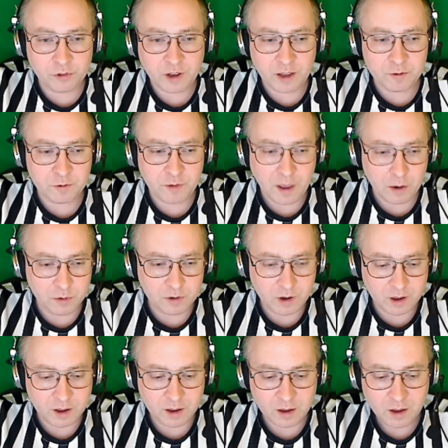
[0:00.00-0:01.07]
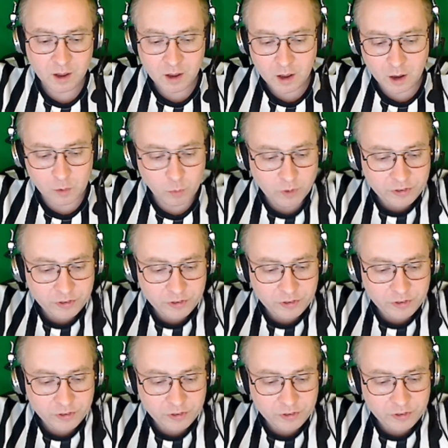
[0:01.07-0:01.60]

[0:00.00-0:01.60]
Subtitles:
I've found on one